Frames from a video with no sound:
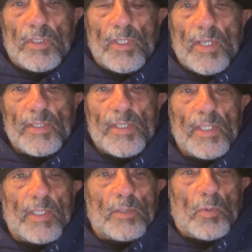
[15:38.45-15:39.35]
And I see
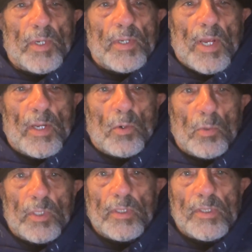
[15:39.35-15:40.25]
that when I
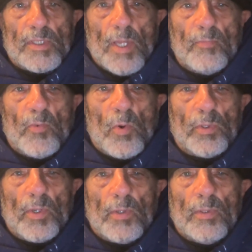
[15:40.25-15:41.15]
looked at the
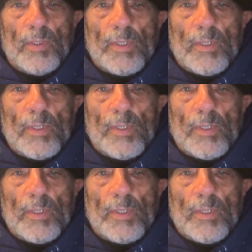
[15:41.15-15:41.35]
subfolder,